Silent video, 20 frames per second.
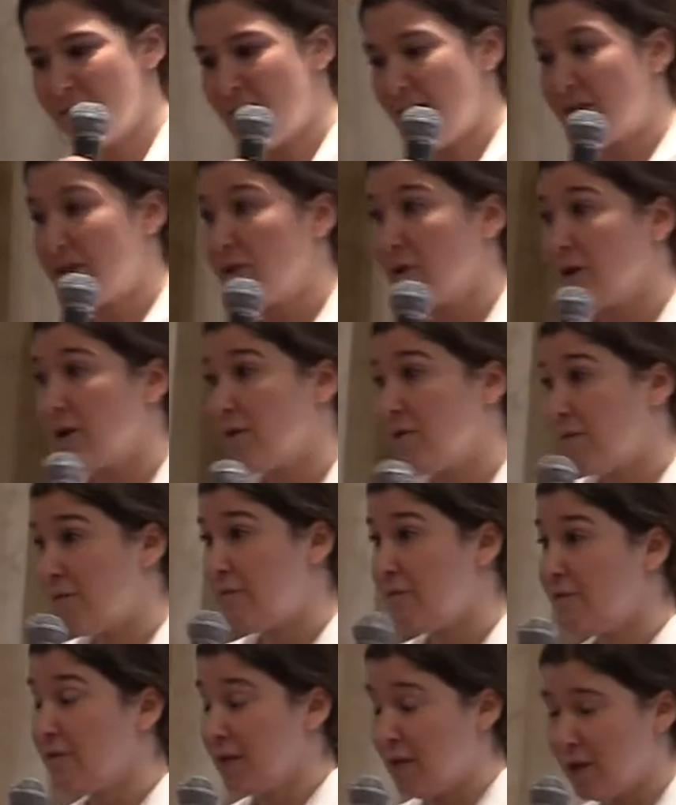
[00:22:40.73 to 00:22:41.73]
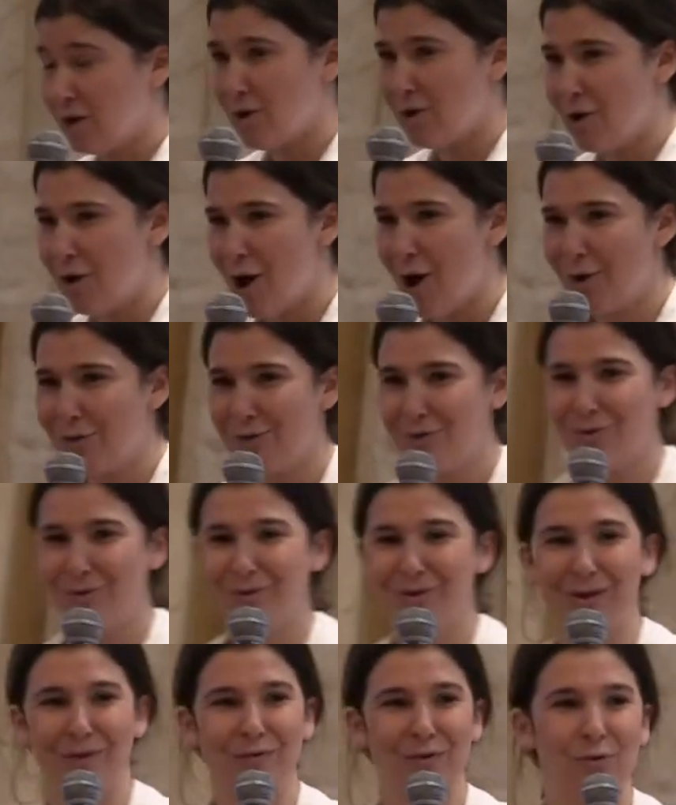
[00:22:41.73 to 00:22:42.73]
that you're, you know, although
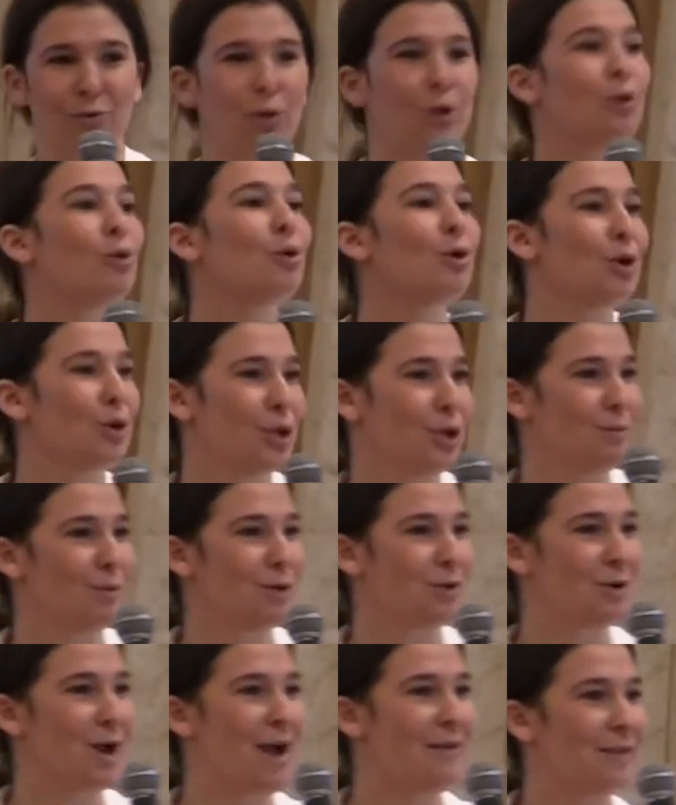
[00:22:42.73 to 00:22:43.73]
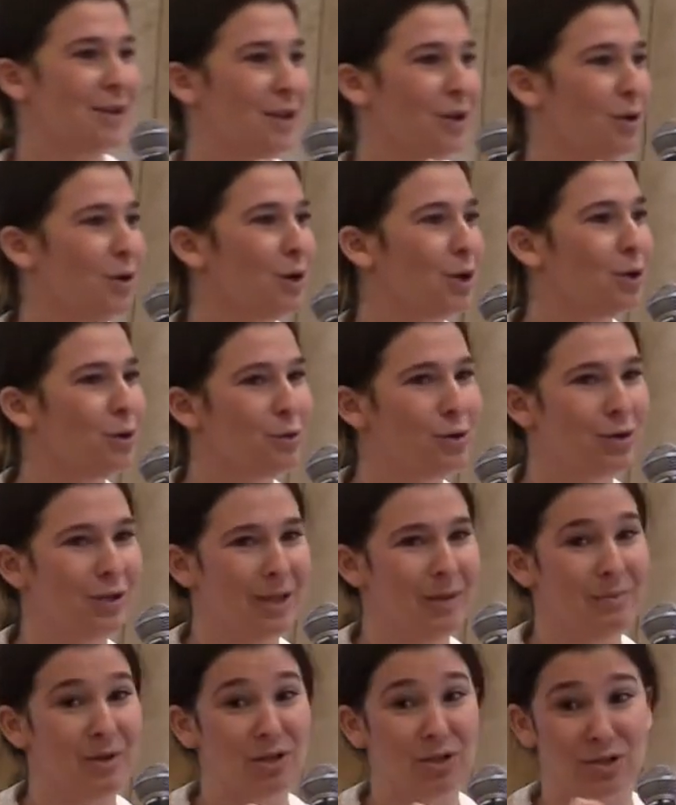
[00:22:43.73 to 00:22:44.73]
if you Google human trafficking, go to
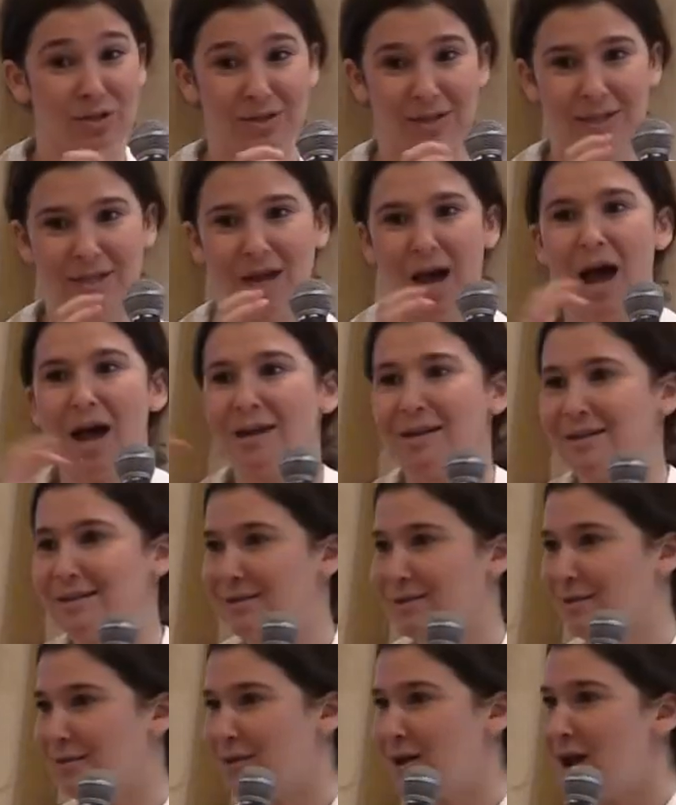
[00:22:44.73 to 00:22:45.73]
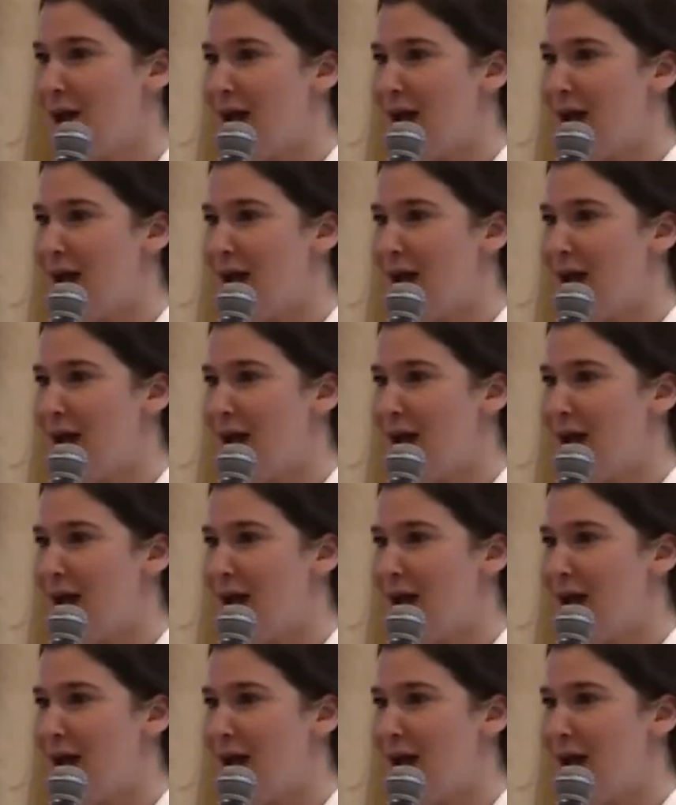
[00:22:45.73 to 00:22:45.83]
Google Image, there's tons of,